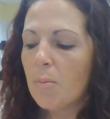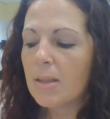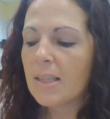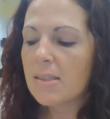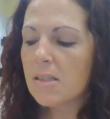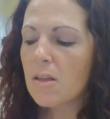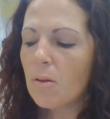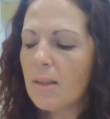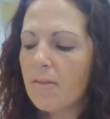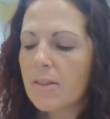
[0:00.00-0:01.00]
but then
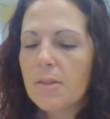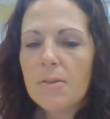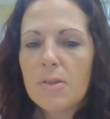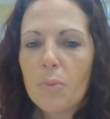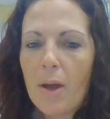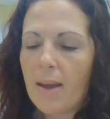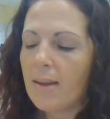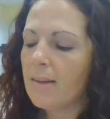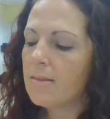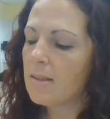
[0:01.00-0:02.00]
slowly fizzles
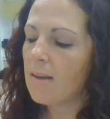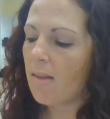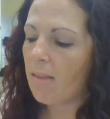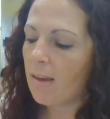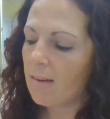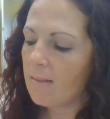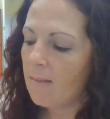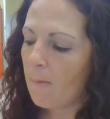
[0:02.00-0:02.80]
away into nothing.